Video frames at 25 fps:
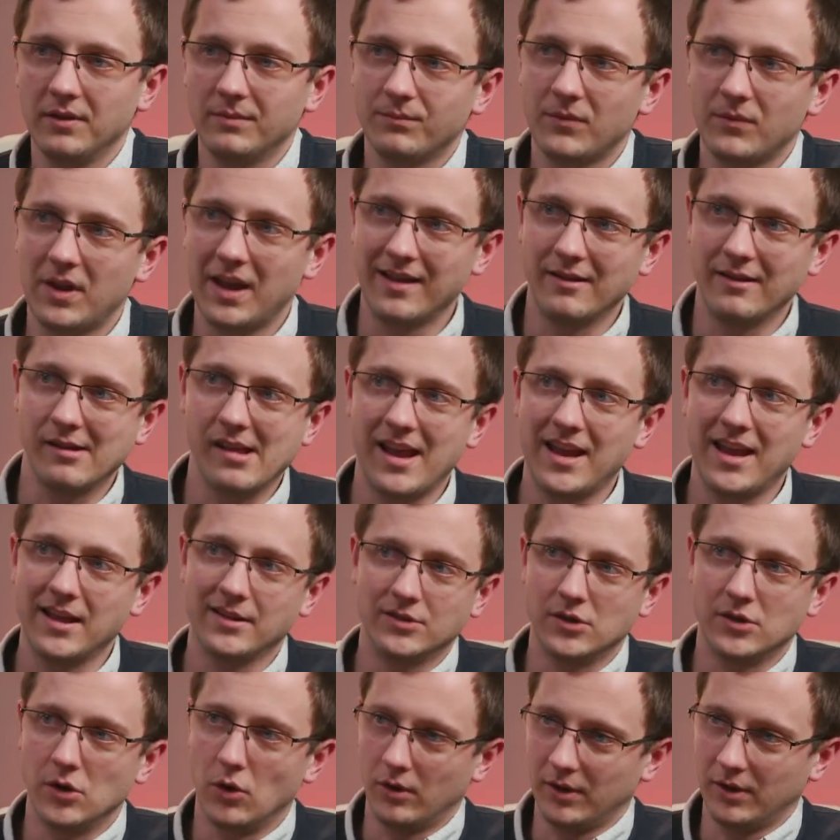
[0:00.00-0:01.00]

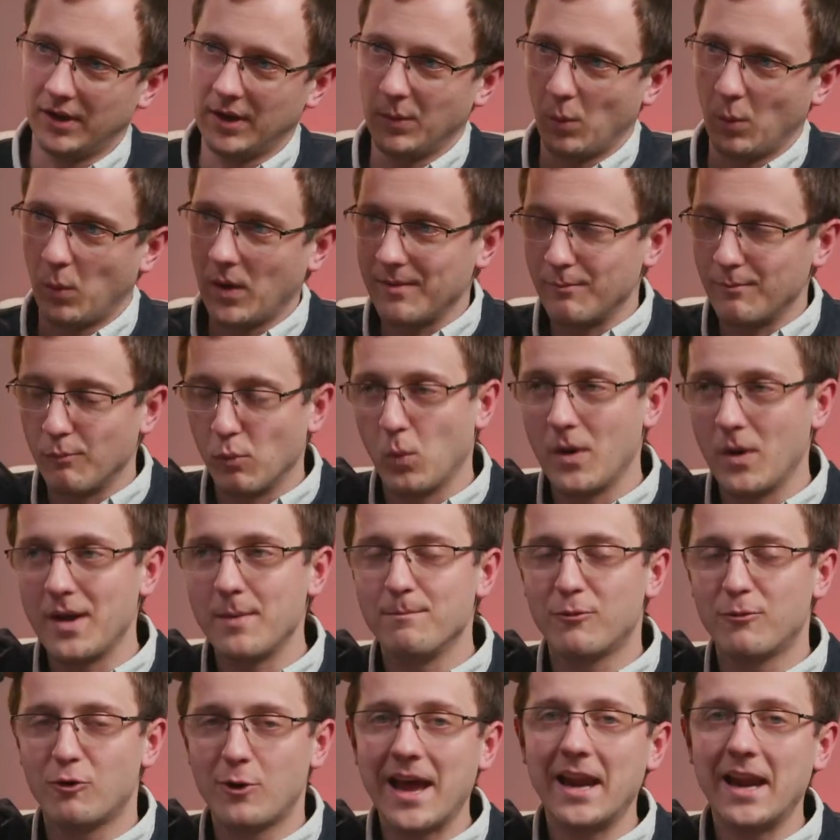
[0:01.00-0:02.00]
it's not, we're
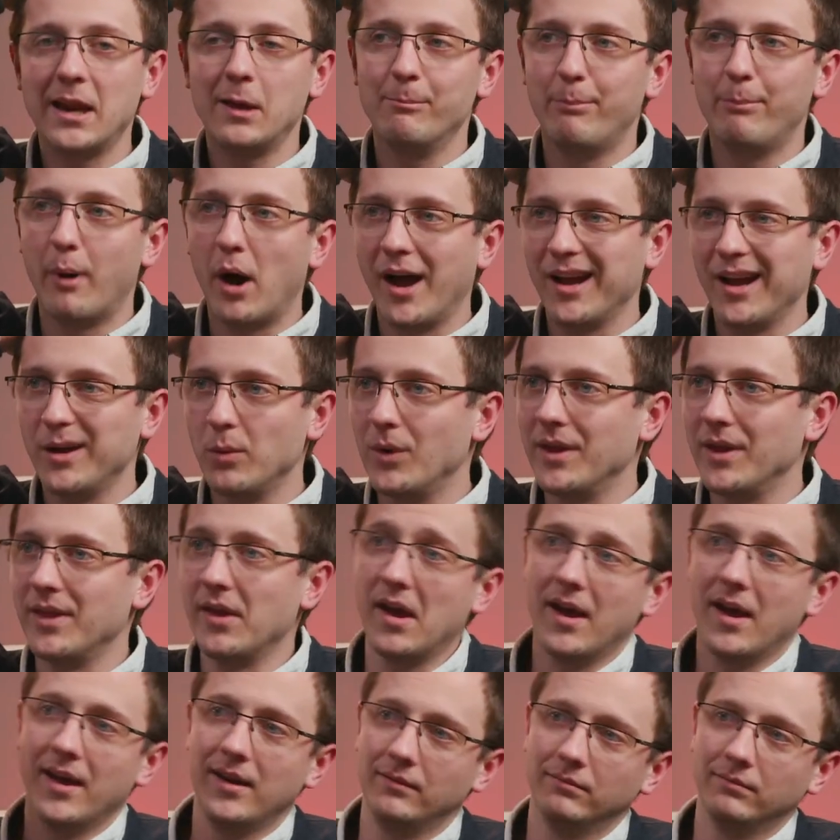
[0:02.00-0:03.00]
getting by with
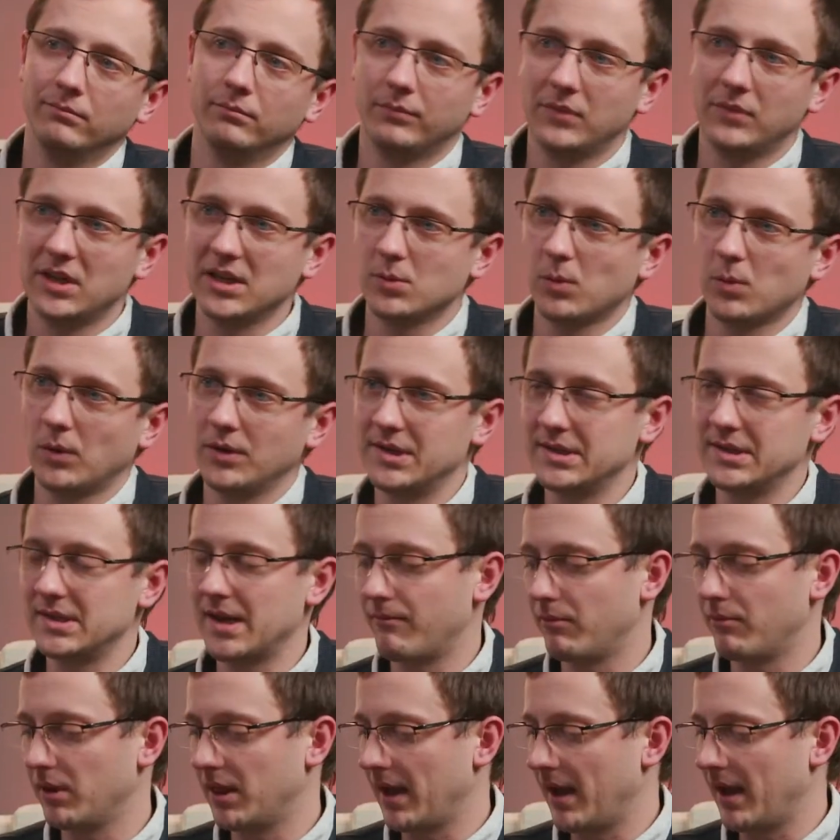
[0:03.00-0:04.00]
it, and this one does everything